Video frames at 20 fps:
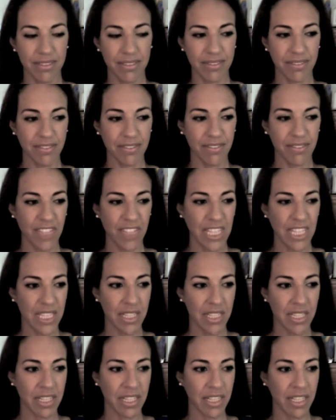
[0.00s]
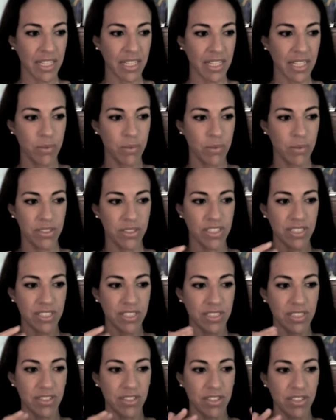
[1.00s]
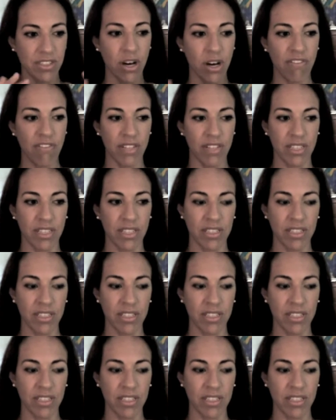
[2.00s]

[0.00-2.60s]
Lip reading: feeling was just softened,